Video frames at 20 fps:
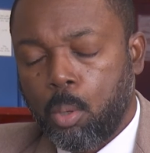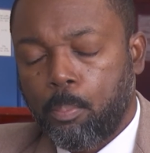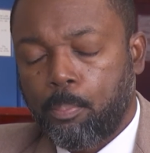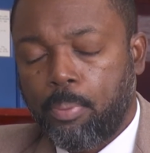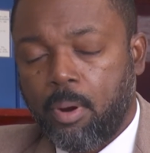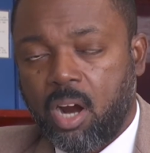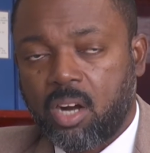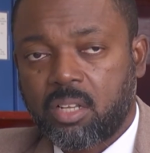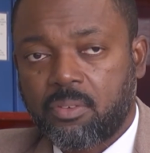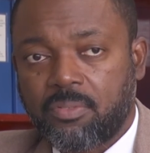
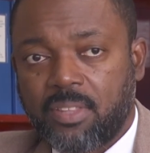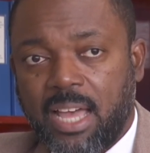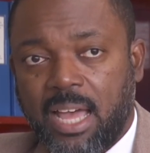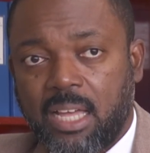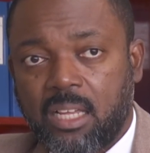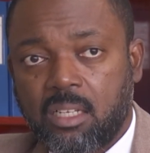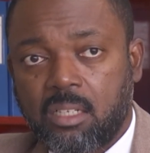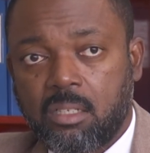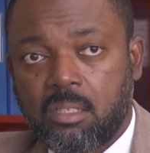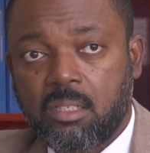part of
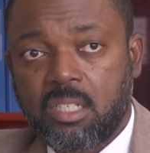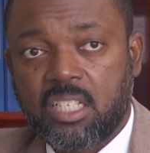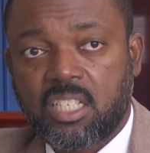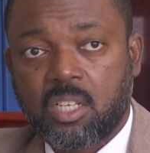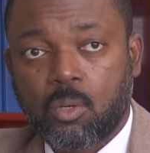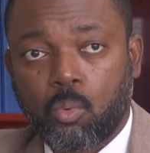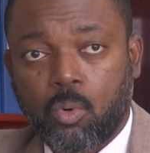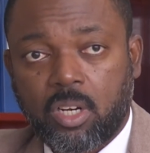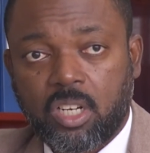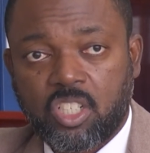that
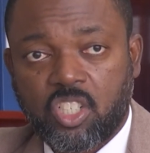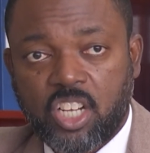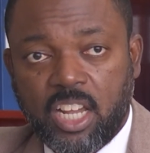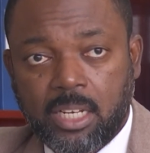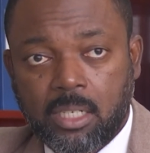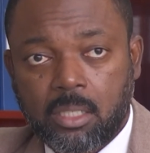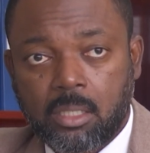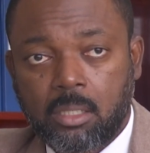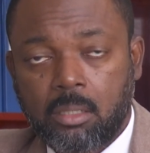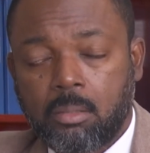Decent Work
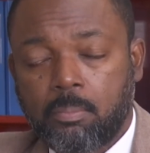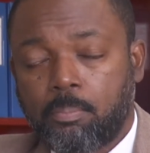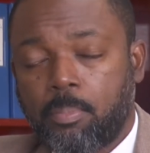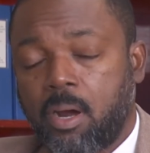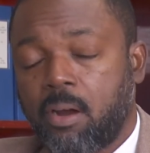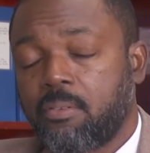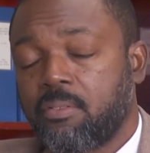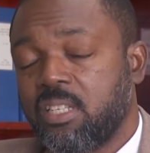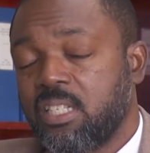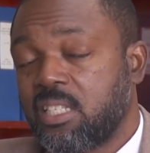agenda,
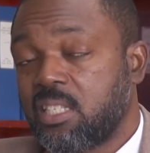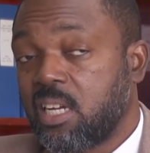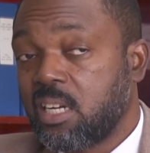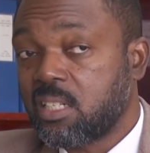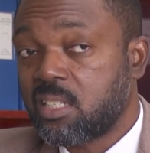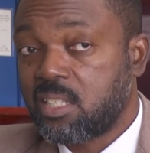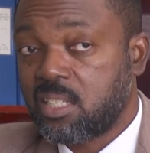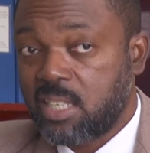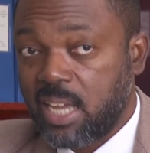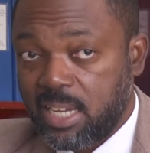part of the
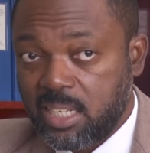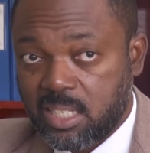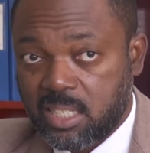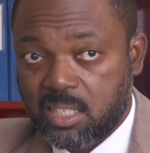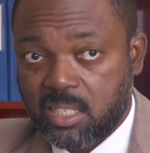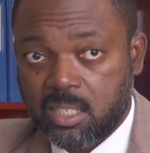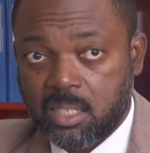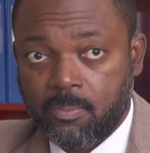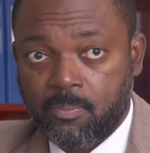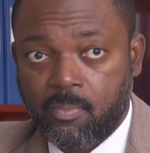
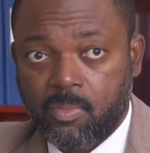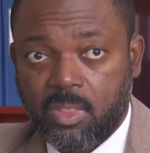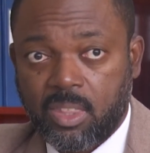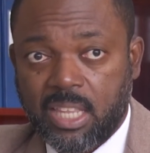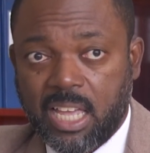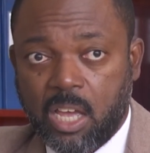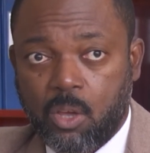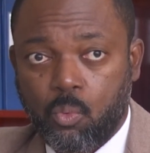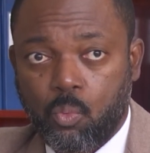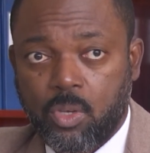success
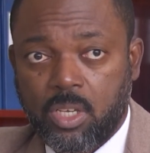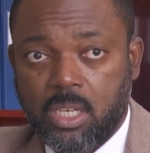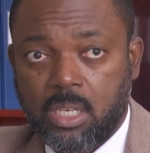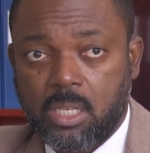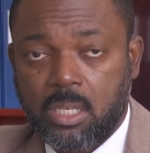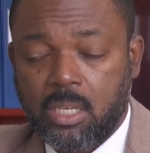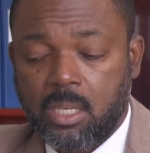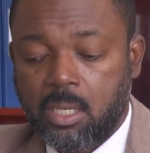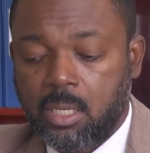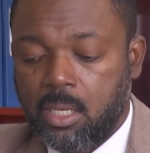that
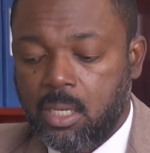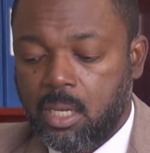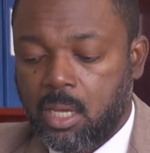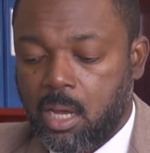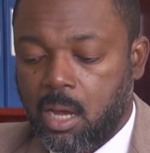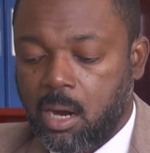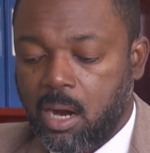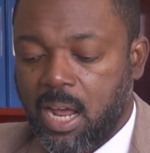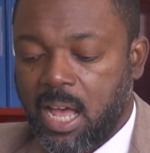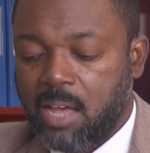we
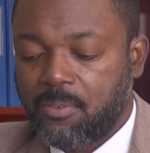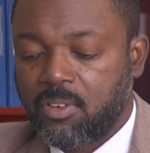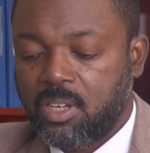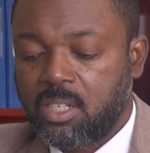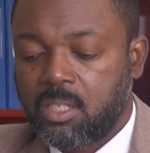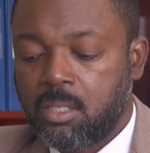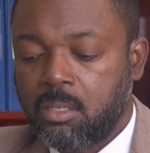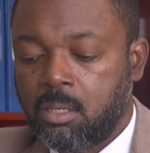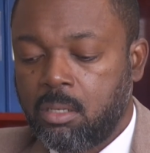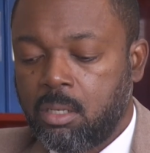are
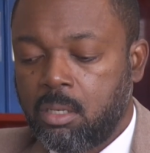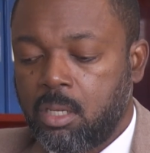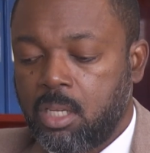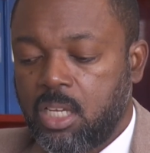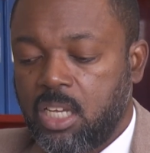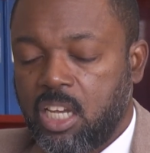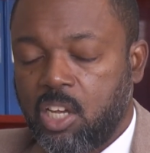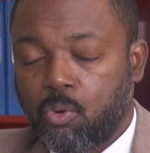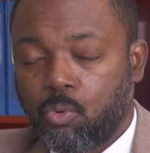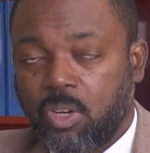having
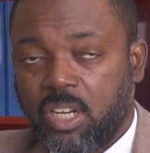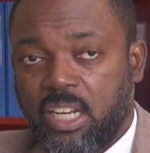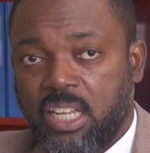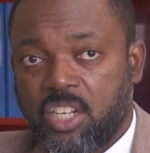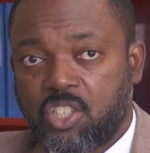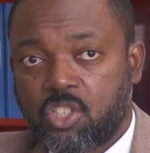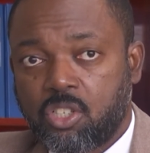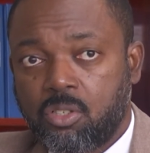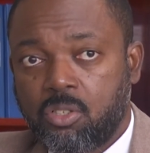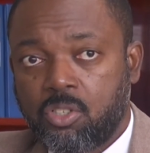in
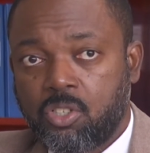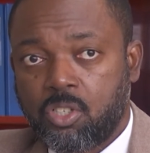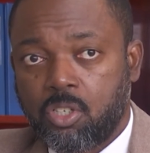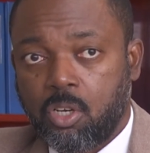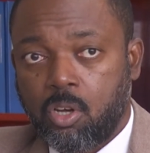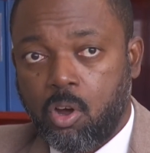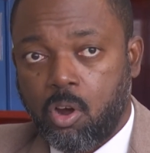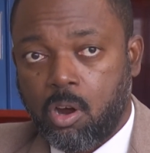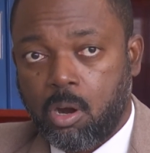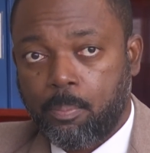relation to
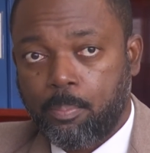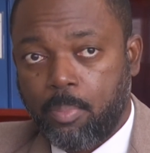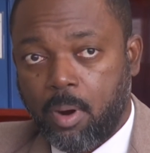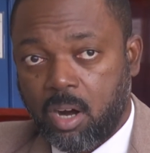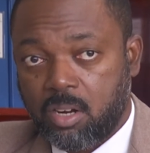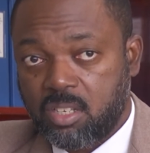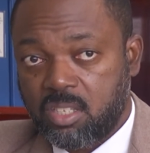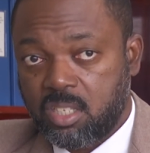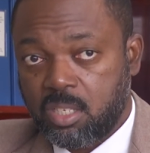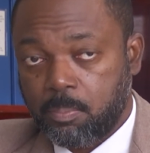our
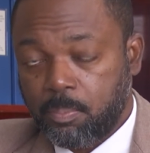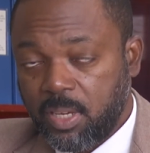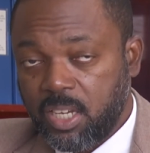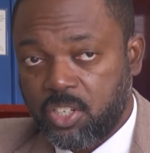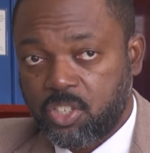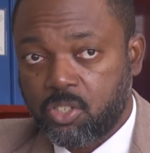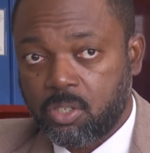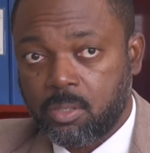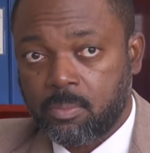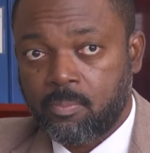
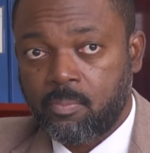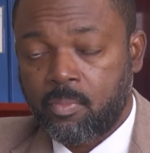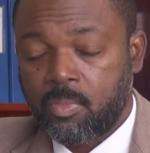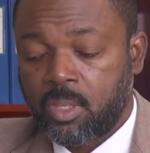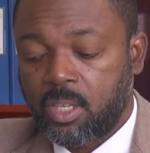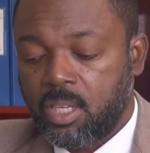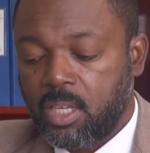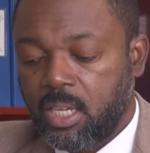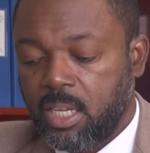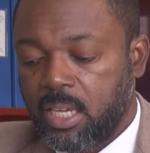participation,
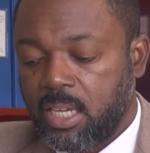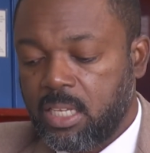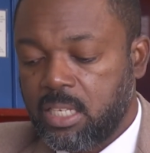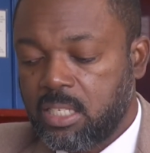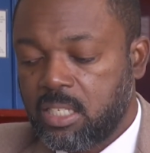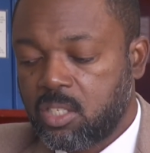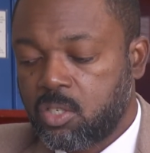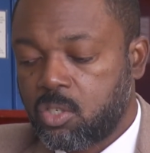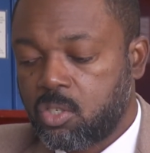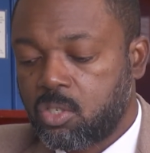
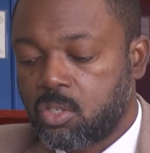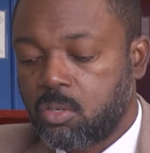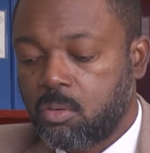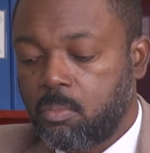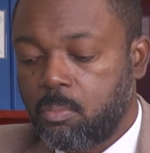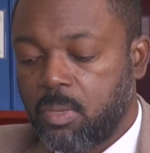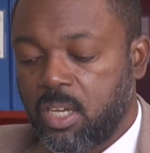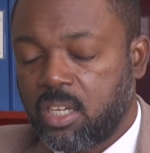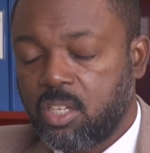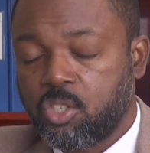is
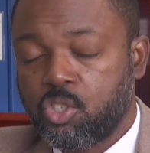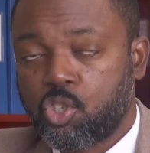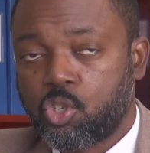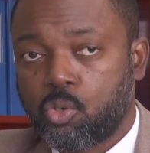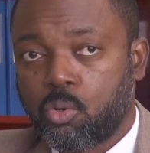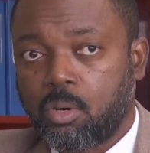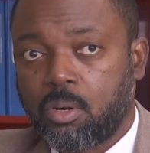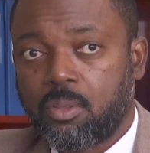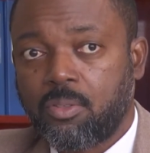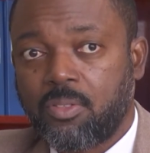making
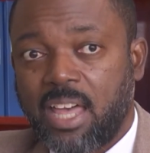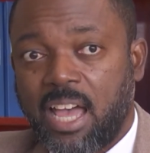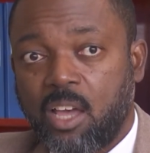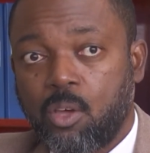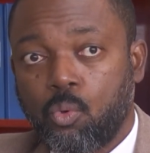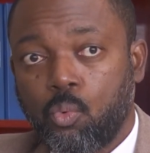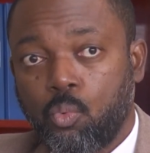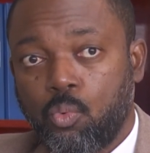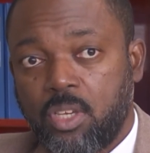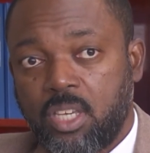sure that
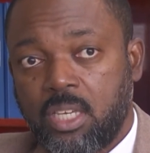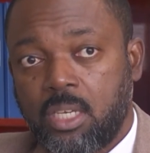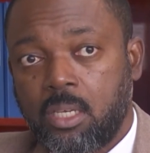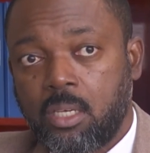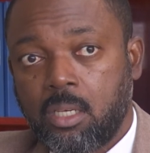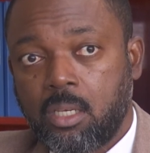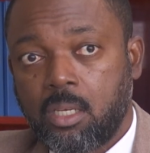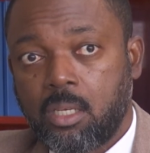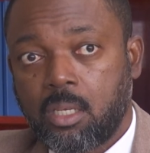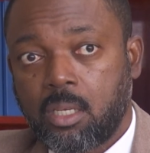we
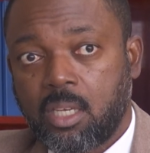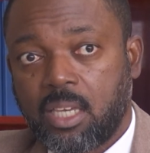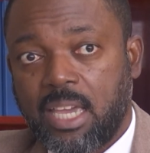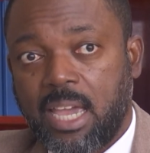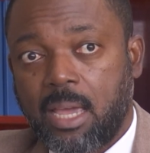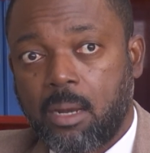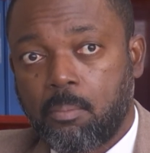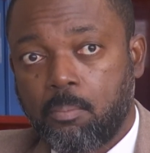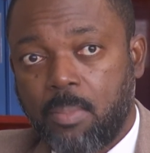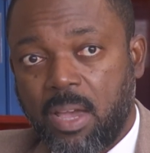
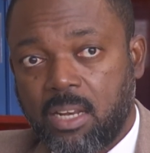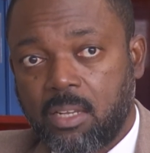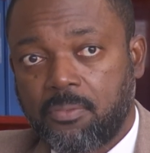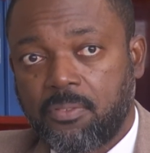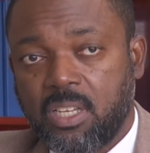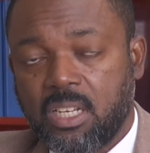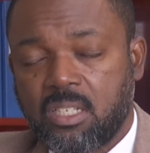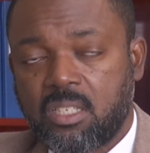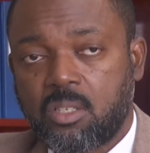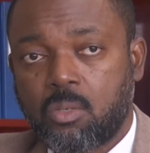get
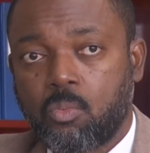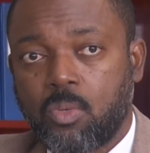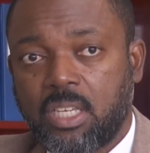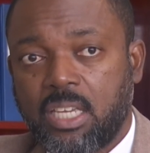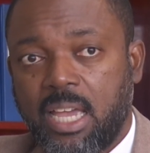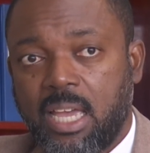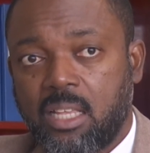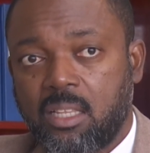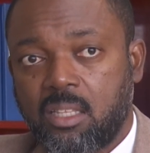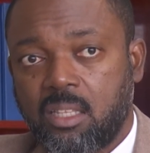benefits, we
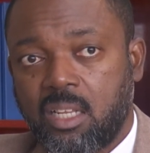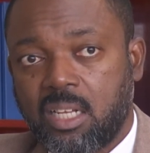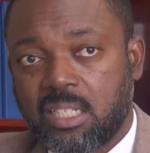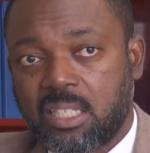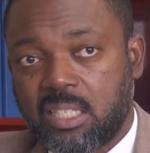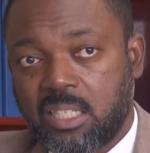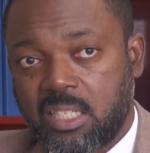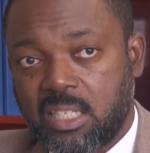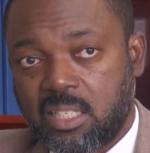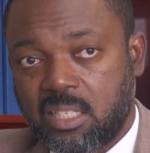get
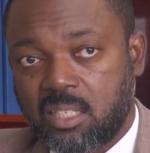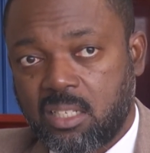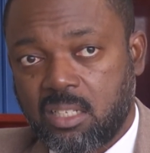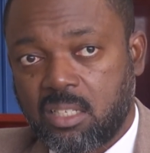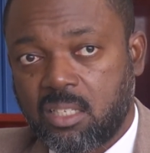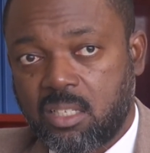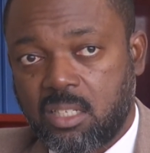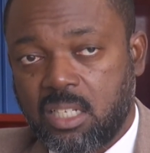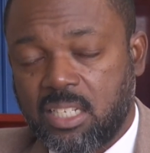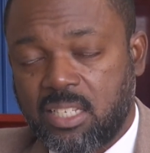
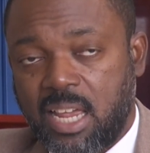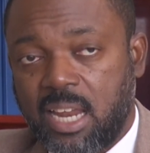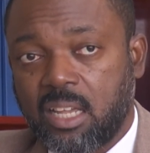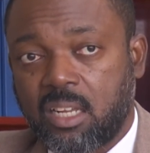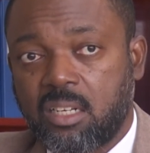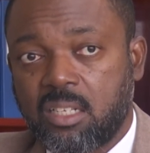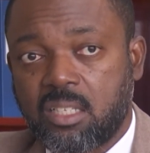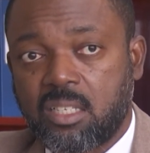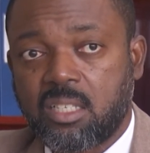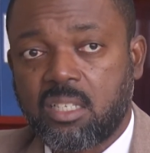assistance, the
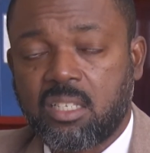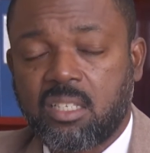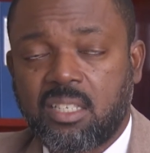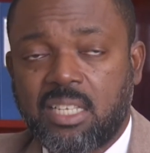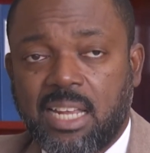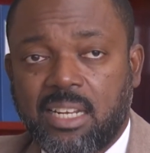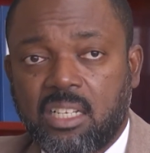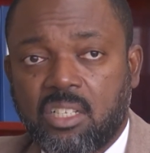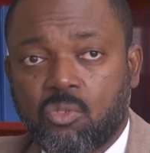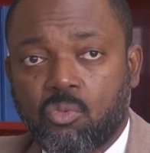technical assistance
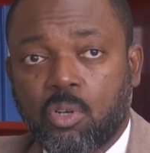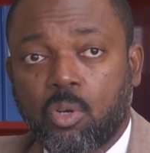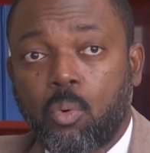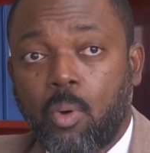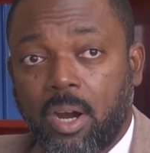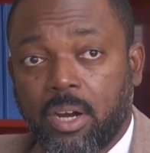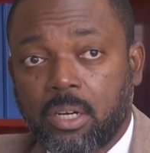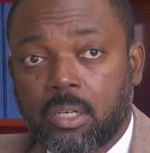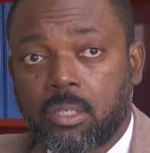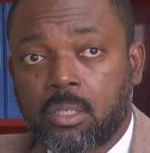that is
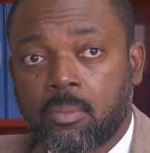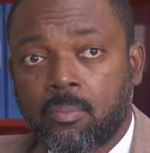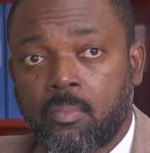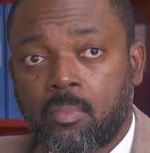required,